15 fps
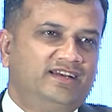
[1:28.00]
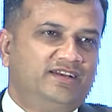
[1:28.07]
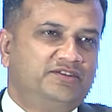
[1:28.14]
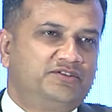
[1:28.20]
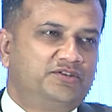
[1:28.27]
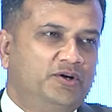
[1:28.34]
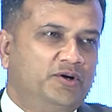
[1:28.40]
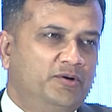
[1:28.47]

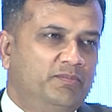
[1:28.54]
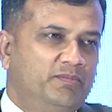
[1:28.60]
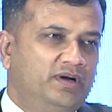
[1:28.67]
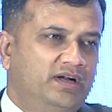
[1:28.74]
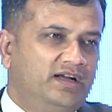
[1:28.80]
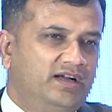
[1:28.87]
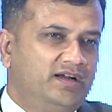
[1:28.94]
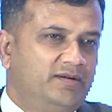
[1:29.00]

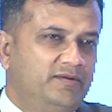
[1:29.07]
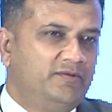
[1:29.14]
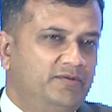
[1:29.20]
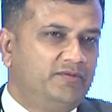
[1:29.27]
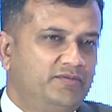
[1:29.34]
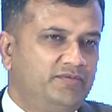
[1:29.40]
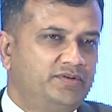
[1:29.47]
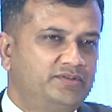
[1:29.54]
So
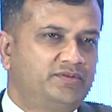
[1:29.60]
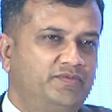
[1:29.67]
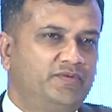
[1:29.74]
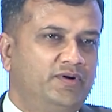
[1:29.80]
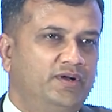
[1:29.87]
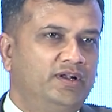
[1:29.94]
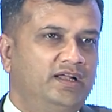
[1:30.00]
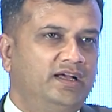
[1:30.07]
first of
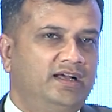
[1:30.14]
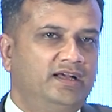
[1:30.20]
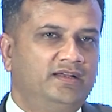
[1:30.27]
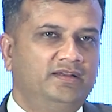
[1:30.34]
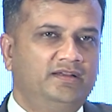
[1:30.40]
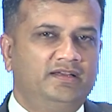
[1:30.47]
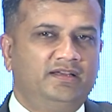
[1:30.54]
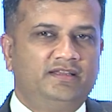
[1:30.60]
all,
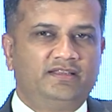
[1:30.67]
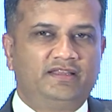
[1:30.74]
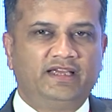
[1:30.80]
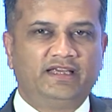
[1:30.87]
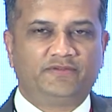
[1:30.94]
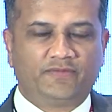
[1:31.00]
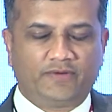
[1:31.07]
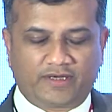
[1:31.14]

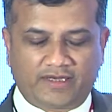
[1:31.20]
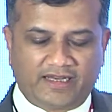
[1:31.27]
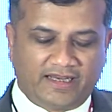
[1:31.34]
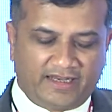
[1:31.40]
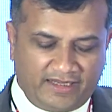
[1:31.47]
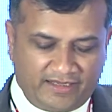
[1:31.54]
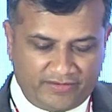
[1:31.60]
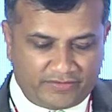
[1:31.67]
thanks for
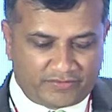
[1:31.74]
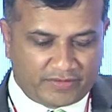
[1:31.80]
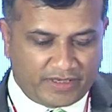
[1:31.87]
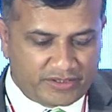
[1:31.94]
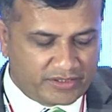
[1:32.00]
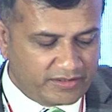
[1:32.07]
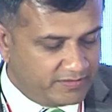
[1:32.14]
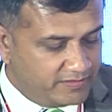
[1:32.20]
attending this
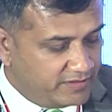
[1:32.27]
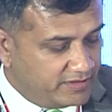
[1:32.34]
session.